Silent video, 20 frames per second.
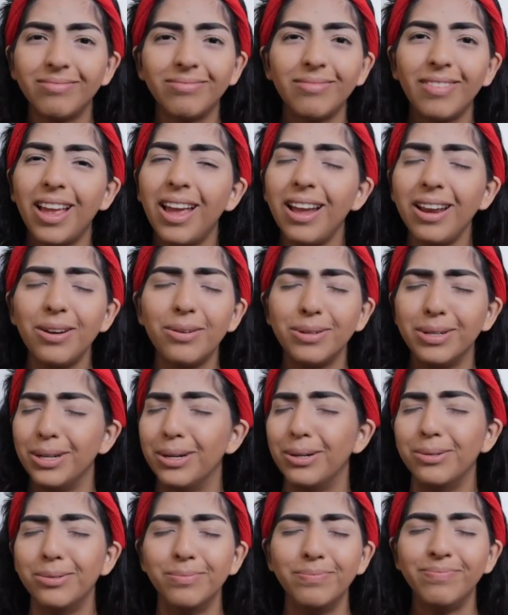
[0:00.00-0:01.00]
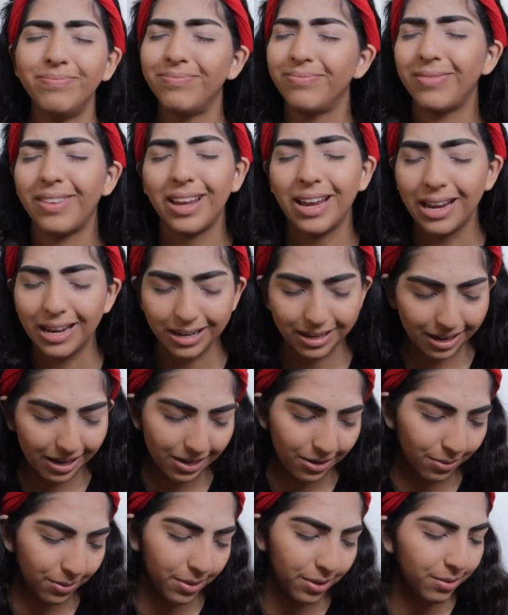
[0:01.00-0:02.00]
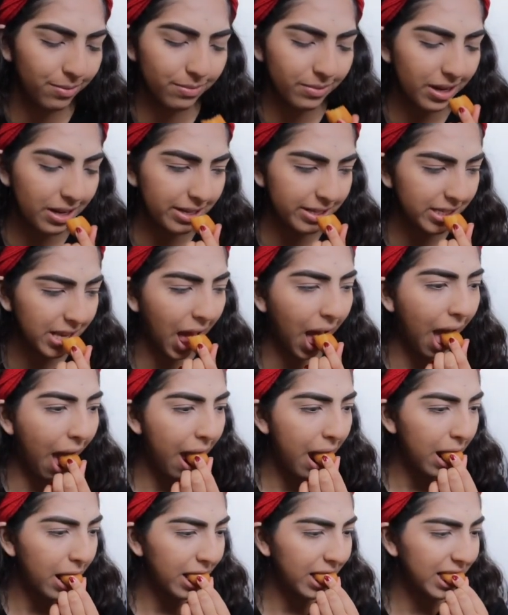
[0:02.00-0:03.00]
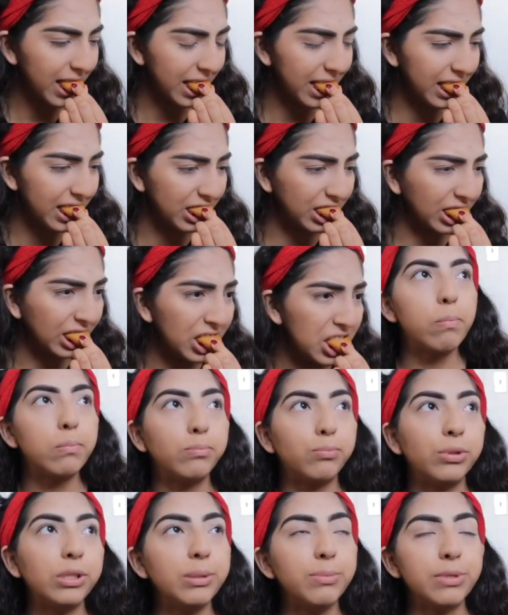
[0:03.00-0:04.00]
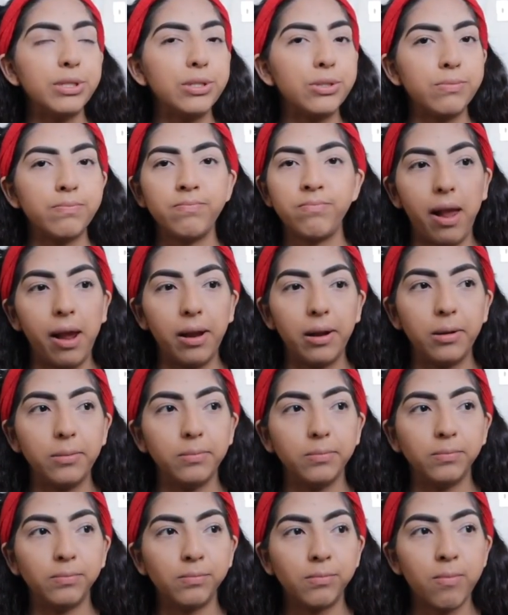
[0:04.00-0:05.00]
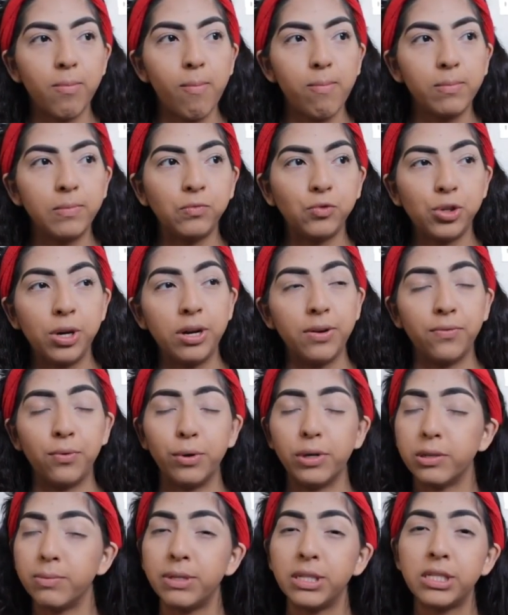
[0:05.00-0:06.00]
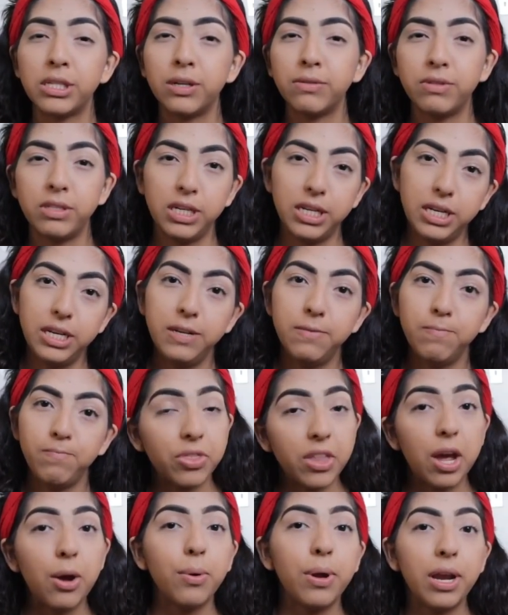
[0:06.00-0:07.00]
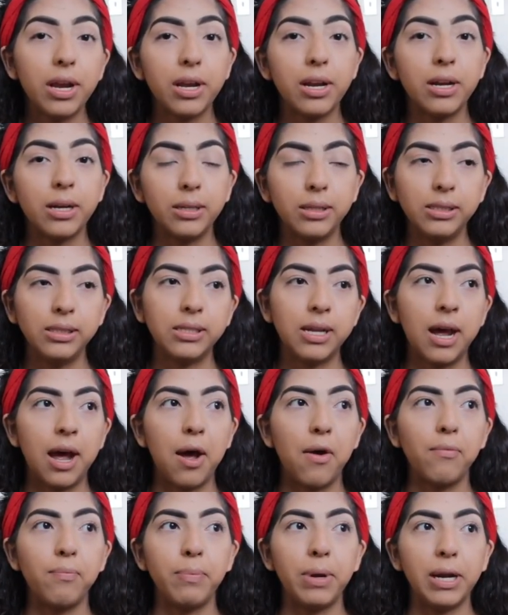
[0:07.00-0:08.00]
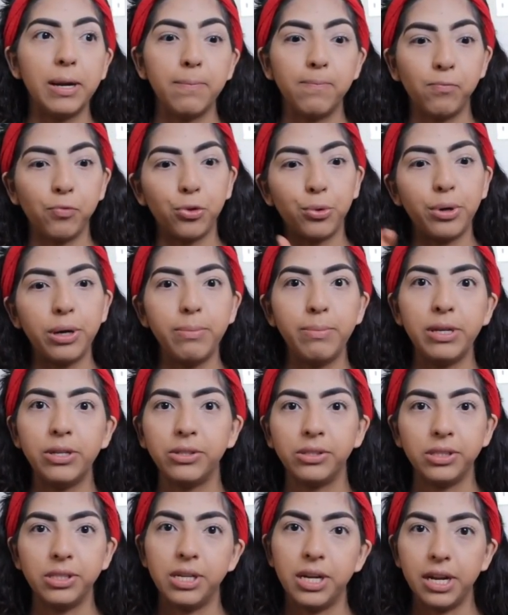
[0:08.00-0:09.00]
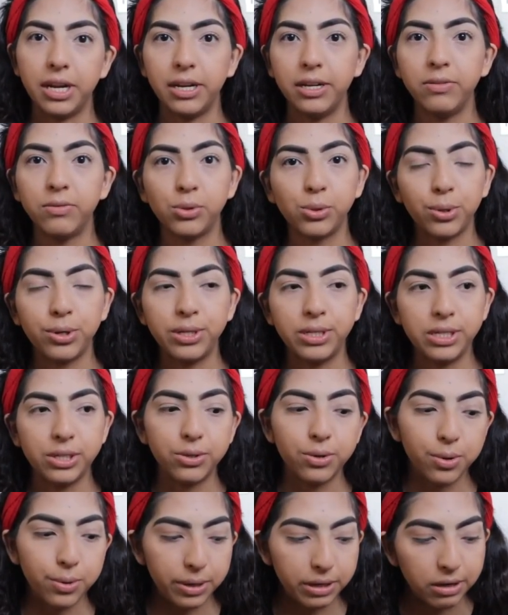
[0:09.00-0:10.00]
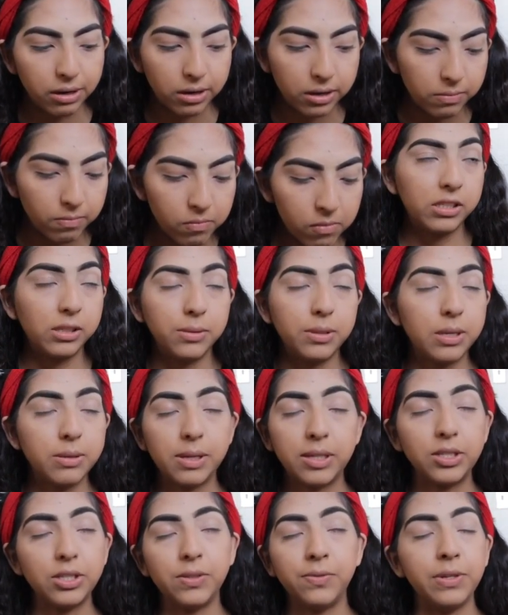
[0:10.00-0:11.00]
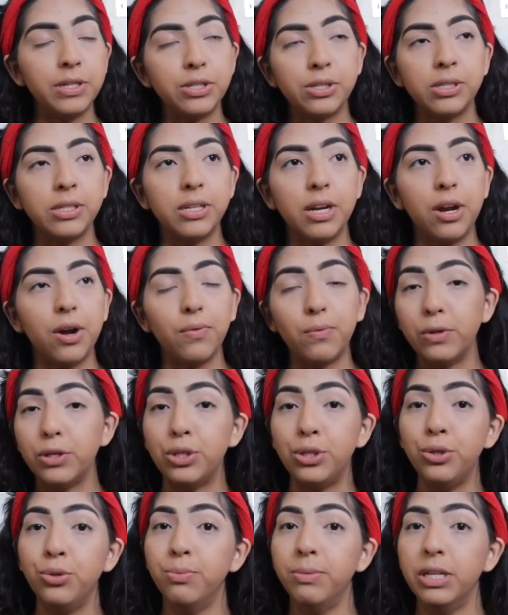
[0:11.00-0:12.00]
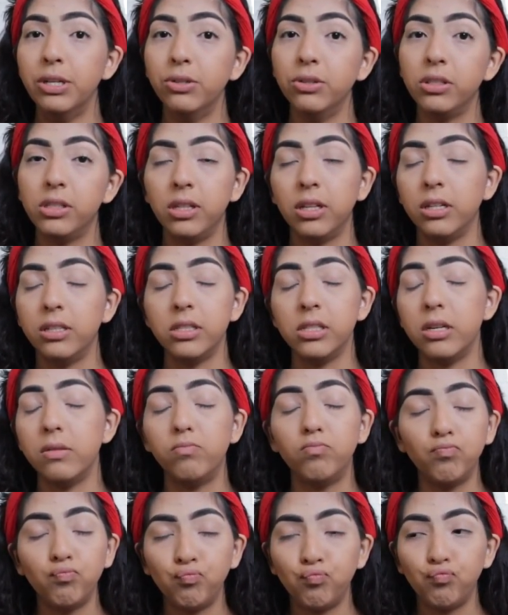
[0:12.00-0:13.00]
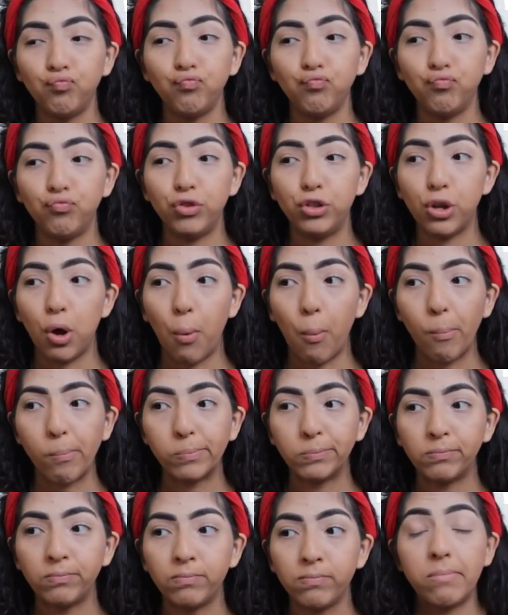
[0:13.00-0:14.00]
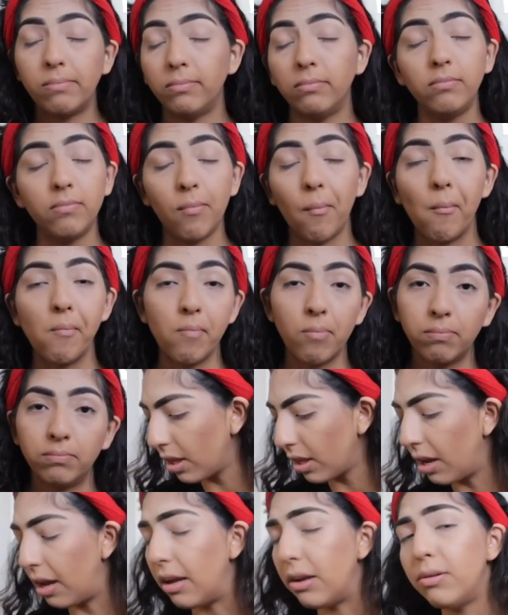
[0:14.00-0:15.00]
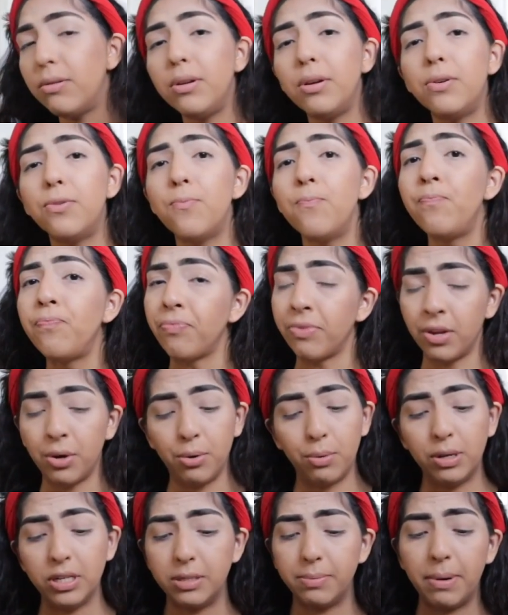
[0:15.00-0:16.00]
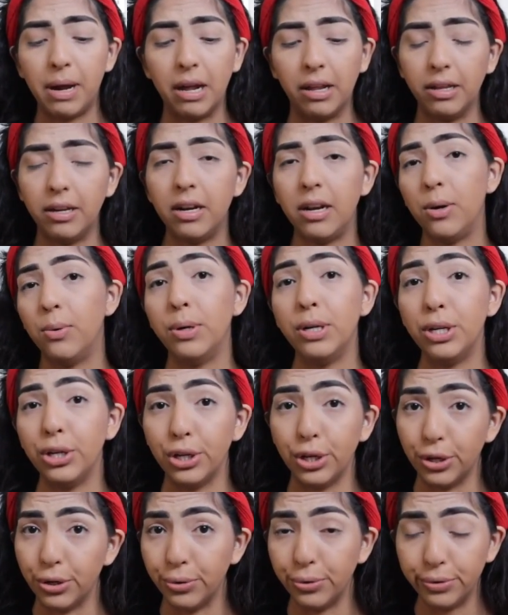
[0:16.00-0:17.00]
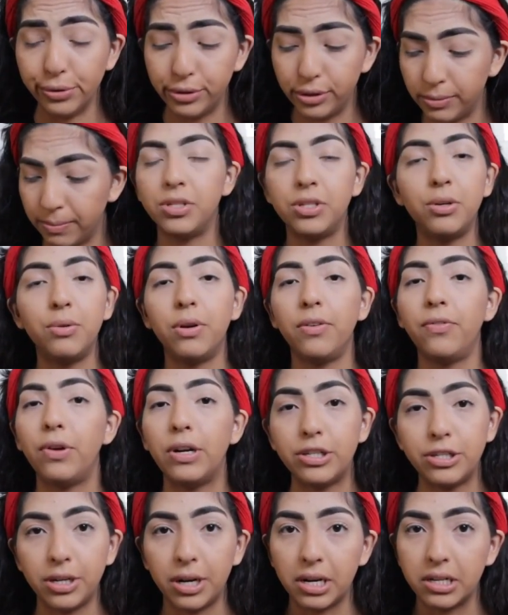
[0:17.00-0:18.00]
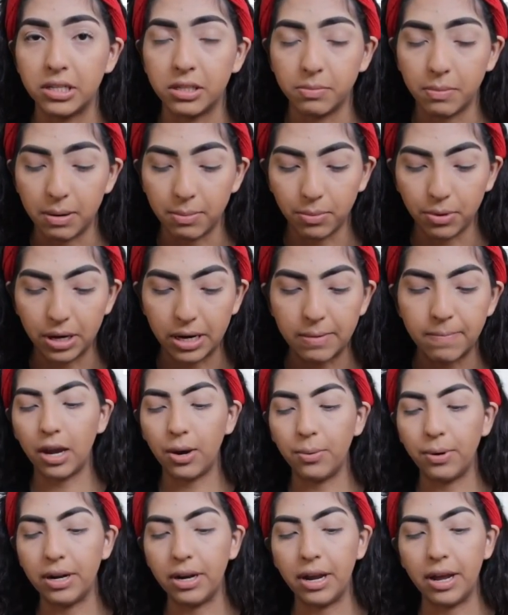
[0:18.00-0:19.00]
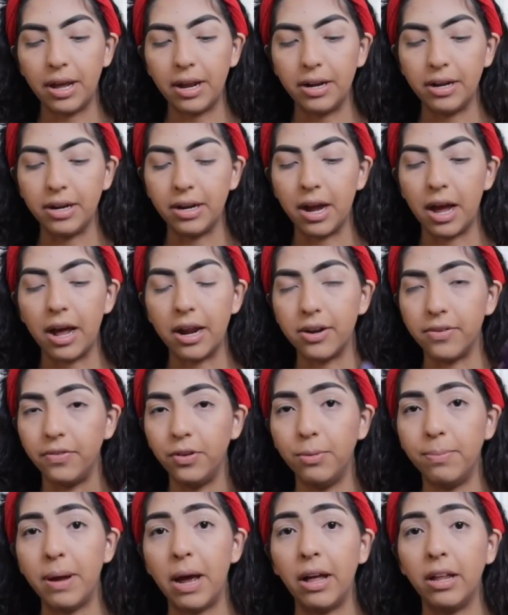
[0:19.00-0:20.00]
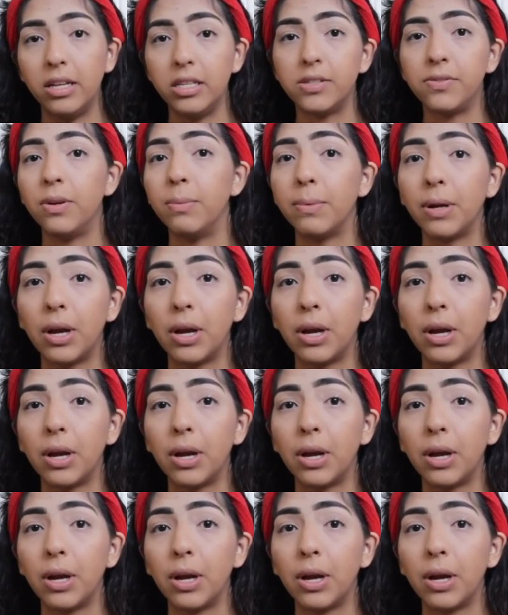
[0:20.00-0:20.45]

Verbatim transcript: I don't know. I, I don't know, guys. So, pretty much I'm trying to force myself to eat. That way I can at least have my three meals a day sort of deal going on. Sometimes I just finish the day off with two meals and that's it. So, mm, I don't know which palette I want to use. To refresh you guys' memory, I went ahead and got a few palettes from